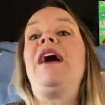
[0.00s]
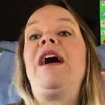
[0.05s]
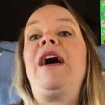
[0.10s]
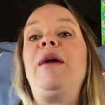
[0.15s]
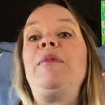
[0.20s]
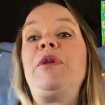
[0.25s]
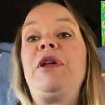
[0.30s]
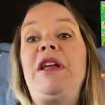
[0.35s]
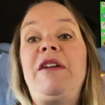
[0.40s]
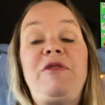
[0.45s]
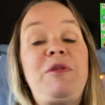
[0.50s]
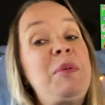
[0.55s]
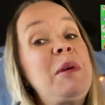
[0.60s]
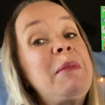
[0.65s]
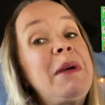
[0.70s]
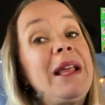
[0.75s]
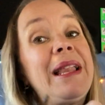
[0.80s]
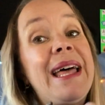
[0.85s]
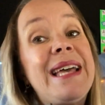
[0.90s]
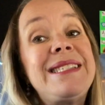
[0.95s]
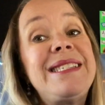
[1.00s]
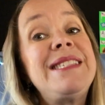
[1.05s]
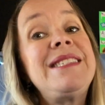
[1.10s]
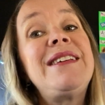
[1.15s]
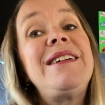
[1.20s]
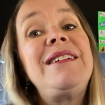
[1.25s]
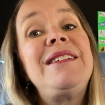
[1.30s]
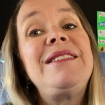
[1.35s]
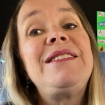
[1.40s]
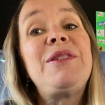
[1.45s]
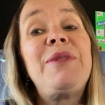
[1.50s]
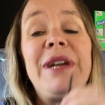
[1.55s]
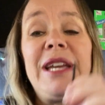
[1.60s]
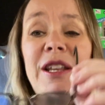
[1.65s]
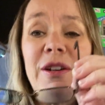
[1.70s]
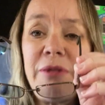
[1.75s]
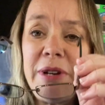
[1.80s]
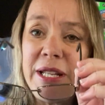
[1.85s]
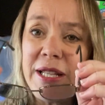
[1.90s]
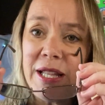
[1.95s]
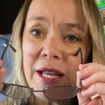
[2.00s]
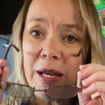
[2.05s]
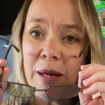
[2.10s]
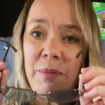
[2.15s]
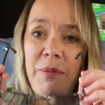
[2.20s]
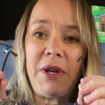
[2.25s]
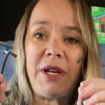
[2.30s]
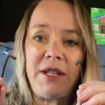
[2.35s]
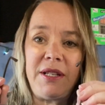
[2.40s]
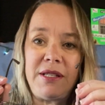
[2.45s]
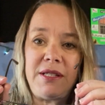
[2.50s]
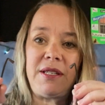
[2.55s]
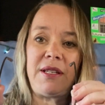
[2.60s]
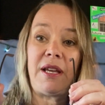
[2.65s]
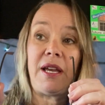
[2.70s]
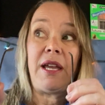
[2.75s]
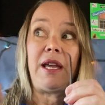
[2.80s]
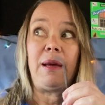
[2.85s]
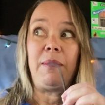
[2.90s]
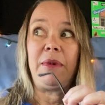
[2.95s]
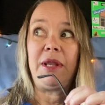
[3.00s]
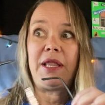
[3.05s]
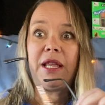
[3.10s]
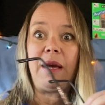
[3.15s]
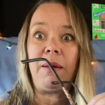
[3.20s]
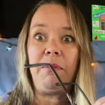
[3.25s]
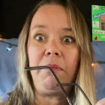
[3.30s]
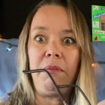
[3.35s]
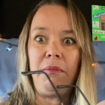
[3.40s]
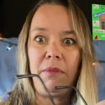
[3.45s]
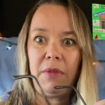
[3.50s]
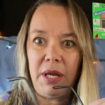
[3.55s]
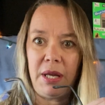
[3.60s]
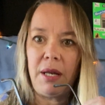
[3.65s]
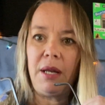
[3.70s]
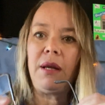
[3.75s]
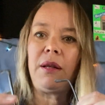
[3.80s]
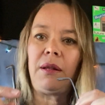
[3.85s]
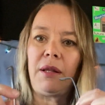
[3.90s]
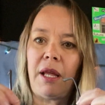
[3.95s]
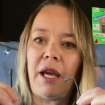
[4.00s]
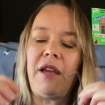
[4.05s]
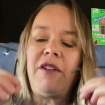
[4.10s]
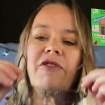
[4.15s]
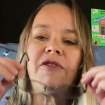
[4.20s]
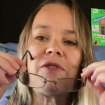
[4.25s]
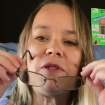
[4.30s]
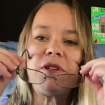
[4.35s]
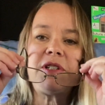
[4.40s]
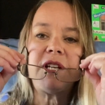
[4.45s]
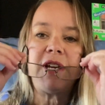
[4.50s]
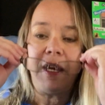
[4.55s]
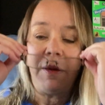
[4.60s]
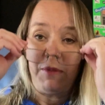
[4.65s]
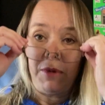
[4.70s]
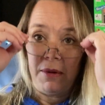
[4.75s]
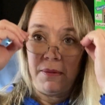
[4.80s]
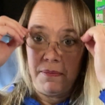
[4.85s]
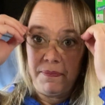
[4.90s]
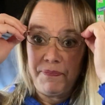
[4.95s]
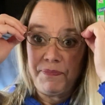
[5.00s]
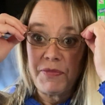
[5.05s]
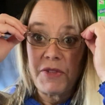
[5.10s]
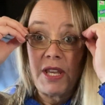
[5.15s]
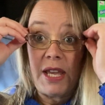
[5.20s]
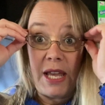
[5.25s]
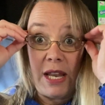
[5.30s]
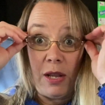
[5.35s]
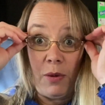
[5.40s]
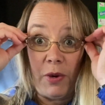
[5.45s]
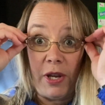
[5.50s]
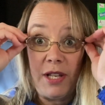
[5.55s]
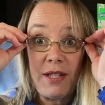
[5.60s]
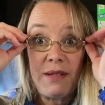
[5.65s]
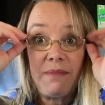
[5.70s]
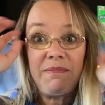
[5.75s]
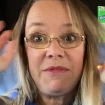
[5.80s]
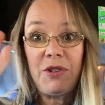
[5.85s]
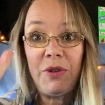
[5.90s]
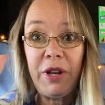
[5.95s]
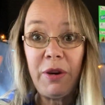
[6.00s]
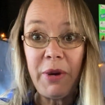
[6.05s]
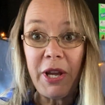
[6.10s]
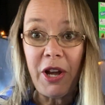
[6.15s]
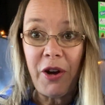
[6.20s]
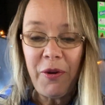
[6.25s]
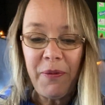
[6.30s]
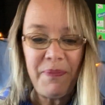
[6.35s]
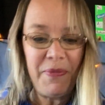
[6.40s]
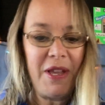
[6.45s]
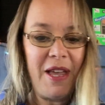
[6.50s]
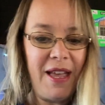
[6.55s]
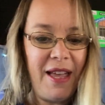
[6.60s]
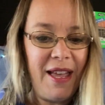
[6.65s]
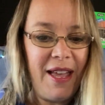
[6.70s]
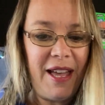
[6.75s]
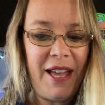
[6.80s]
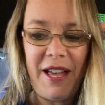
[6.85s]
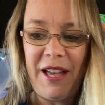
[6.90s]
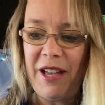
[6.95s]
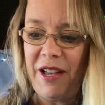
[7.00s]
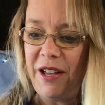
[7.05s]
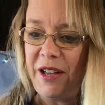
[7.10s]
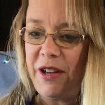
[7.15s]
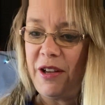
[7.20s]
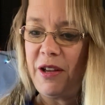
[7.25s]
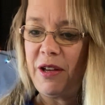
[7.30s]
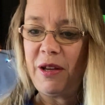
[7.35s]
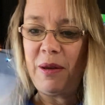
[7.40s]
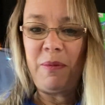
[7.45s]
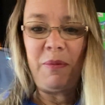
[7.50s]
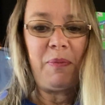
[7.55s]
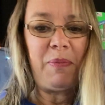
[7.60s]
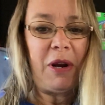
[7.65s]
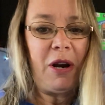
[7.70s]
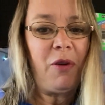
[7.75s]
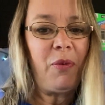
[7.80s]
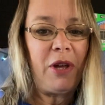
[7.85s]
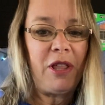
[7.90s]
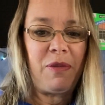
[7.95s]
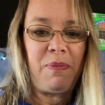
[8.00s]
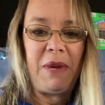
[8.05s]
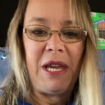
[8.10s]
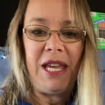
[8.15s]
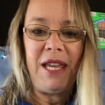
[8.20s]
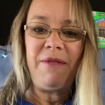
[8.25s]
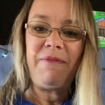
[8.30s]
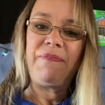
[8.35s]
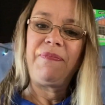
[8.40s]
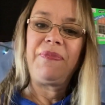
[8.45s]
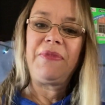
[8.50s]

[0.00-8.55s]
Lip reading: I'm gonna have to put my glasses on so I can read them, because I am at that midlife time. And anyways, so here we go. Bear with me.